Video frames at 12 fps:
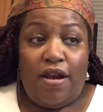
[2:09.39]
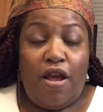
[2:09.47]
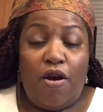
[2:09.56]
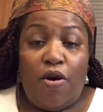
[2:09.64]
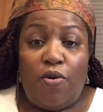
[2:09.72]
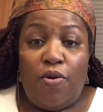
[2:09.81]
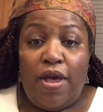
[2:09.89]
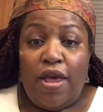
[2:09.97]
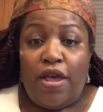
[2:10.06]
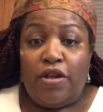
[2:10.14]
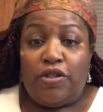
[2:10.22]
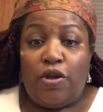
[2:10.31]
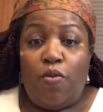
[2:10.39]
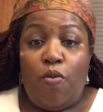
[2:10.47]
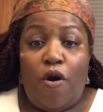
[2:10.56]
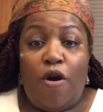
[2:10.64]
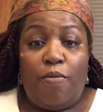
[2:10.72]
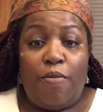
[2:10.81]
go to
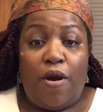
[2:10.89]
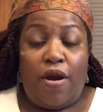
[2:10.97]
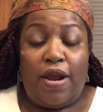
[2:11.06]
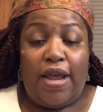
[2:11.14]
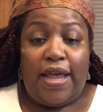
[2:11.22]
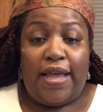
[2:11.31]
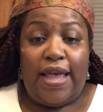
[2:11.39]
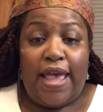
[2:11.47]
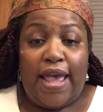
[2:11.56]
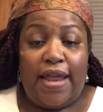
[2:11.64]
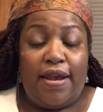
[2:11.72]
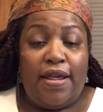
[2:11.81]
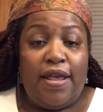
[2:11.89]
Walmart and get